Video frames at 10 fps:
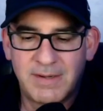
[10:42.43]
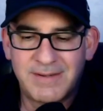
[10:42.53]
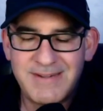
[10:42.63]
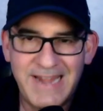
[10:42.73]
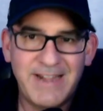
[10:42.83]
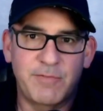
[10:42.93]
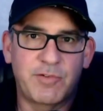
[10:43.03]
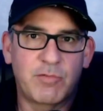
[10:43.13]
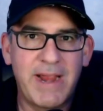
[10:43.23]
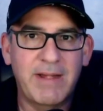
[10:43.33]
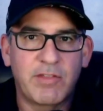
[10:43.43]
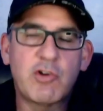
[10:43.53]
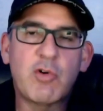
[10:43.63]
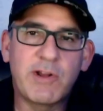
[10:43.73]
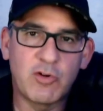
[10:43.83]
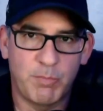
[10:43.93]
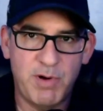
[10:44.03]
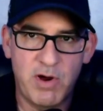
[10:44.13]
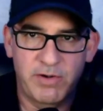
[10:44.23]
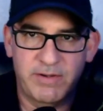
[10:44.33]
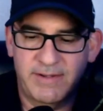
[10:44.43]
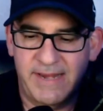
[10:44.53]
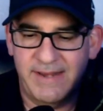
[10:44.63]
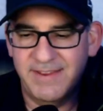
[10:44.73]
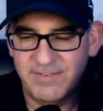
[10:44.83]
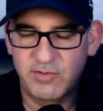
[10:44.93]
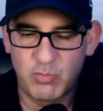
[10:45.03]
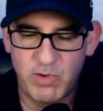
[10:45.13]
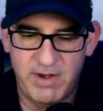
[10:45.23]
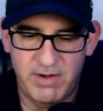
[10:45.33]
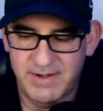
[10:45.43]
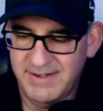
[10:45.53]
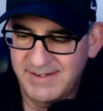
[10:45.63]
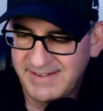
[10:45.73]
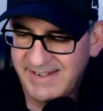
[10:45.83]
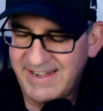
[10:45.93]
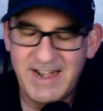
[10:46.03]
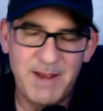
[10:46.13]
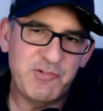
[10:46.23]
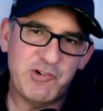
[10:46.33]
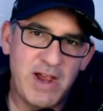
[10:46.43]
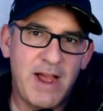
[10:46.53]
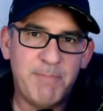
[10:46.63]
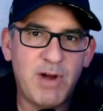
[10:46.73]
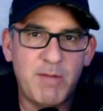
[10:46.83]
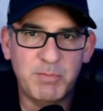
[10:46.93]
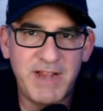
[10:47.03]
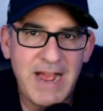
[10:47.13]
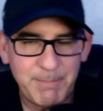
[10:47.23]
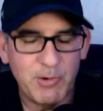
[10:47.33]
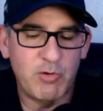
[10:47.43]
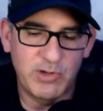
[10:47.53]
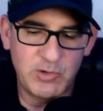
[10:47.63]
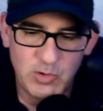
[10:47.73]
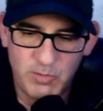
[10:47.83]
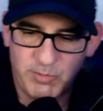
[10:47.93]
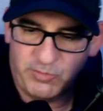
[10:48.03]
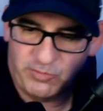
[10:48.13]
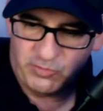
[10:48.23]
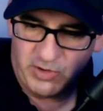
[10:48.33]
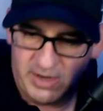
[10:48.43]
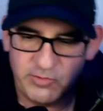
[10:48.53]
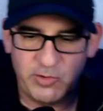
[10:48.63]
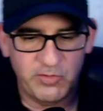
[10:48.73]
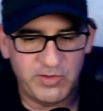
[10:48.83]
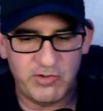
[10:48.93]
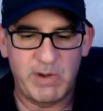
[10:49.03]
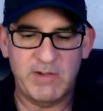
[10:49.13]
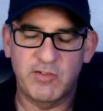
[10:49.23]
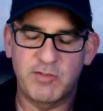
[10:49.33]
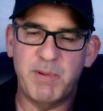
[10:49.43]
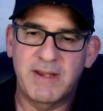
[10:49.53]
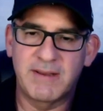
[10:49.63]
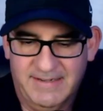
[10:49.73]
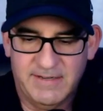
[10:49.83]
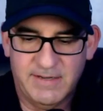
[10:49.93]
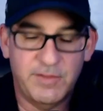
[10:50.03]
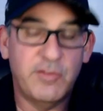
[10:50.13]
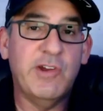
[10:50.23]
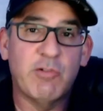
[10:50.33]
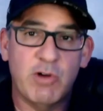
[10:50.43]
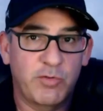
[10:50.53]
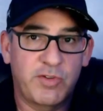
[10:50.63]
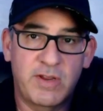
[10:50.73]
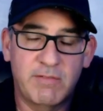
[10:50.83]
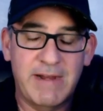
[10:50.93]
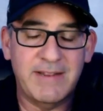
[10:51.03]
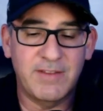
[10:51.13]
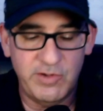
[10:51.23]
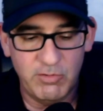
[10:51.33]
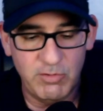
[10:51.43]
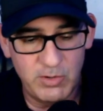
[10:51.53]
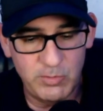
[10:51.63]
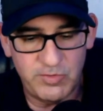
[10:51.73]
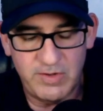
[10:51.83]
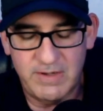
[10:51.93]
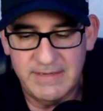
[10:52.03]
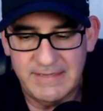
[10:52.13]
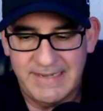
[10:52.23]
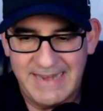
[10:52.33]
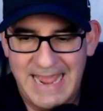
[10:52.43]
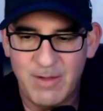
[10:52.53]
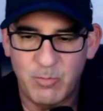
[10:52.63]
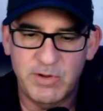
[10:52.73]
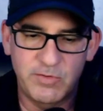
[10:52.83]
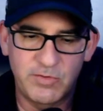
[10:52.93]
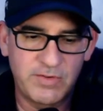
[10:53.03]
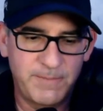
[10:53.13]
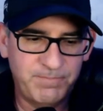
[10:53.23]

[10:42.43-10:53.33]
negatives, right? The critical part. And this is where, and I'm sure I'm probably hypercritical over certain situations, but the zeros, right? The zeros, it was